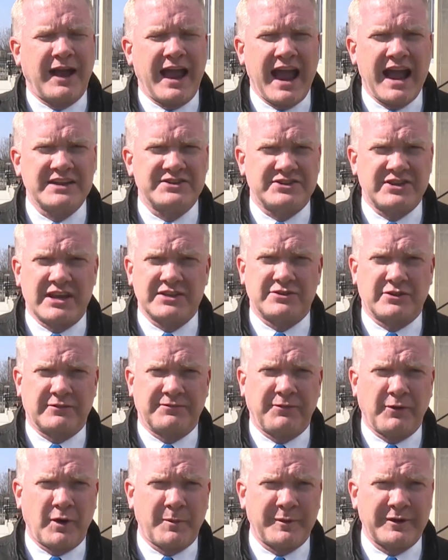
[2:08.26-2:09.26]
Hatch says her
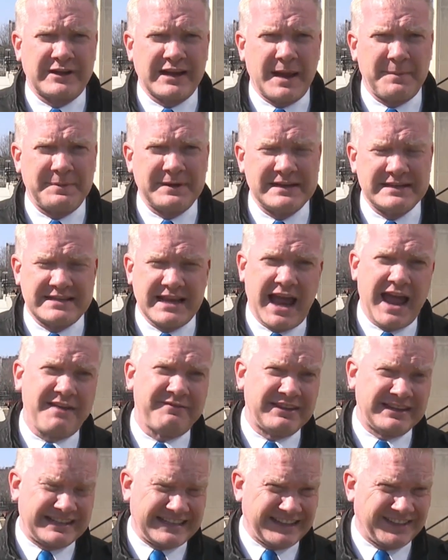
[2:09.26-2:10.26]
former deputies
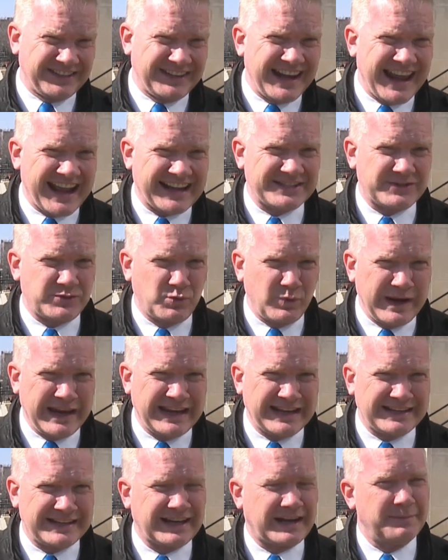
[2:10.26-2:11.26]
have until next
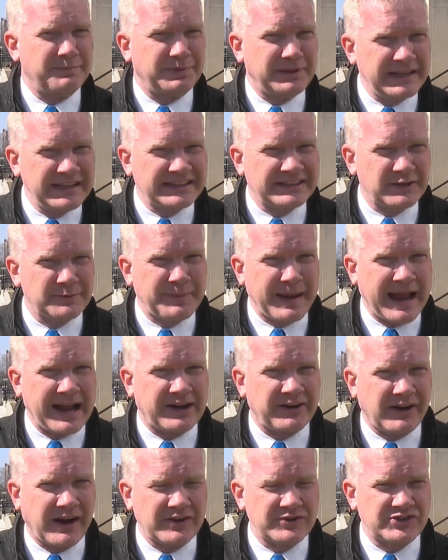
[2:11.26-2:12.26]
week to complete their
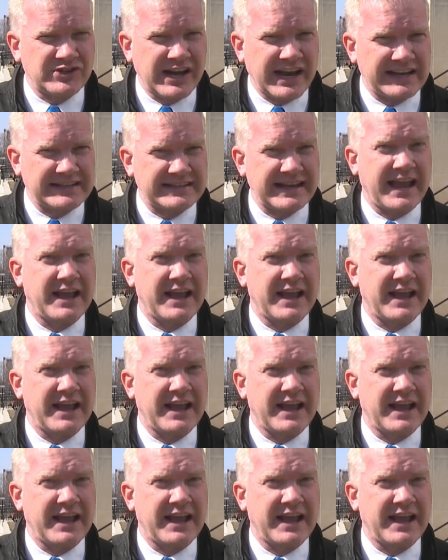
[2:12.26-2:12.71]
background checks